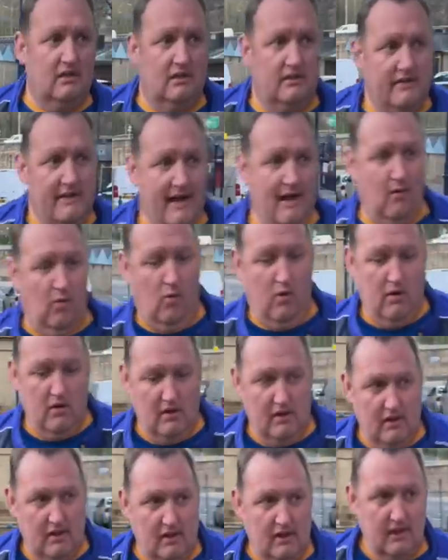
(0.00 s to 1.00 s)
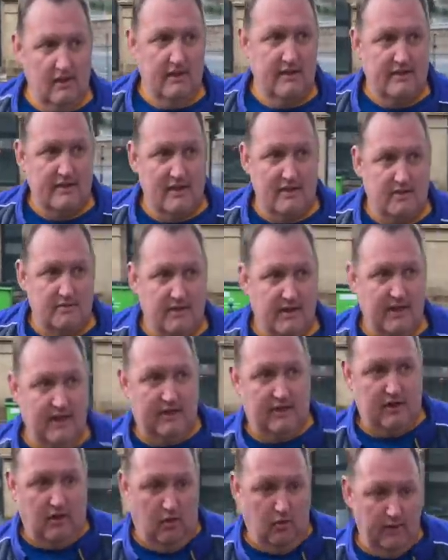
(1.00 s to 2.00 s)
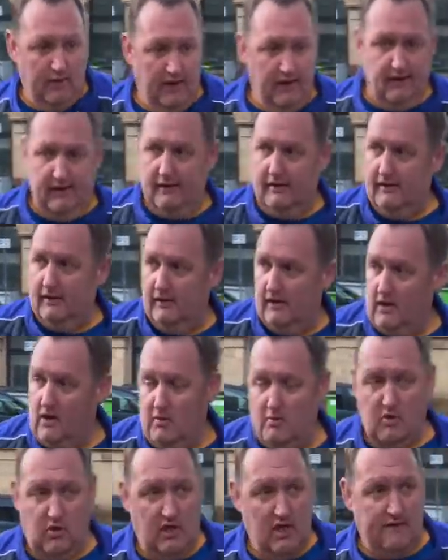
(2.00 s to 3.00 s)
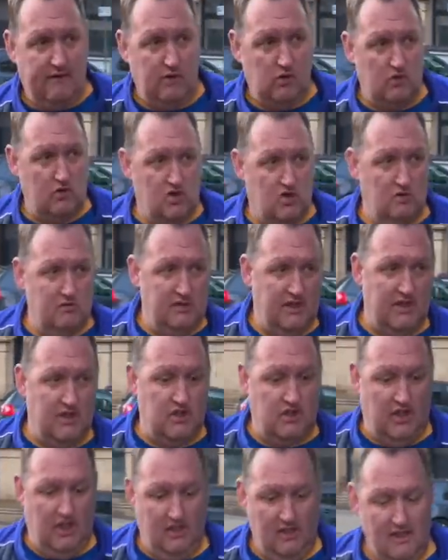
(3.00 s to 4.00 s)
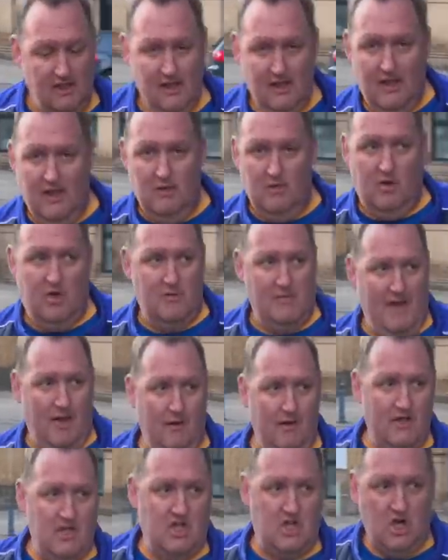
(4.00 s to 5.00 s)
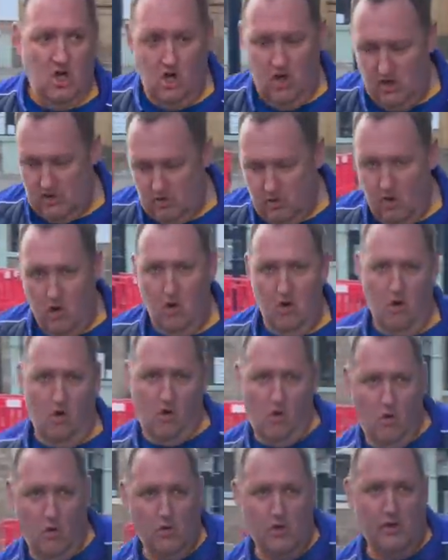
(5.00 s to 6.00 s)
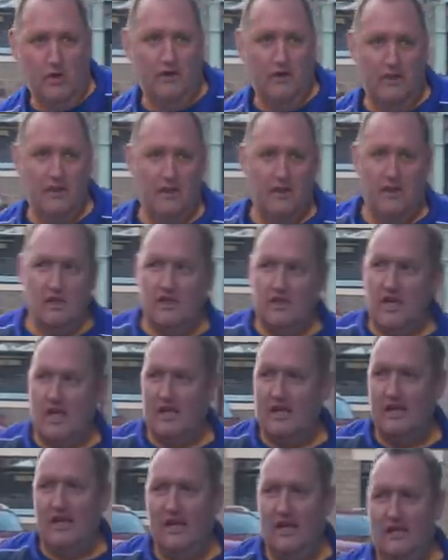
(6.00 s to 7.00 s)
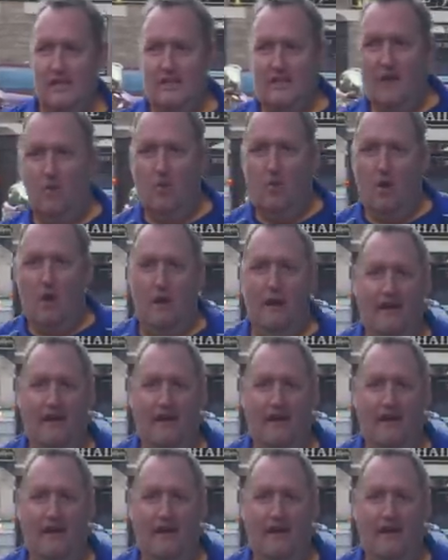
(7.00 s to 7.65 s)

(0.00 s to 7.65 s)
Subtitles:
Now, it seems to be getting colder. I hope we're going to have a good summer this year. Want to be out in shorts. Whoa, shaking legs out.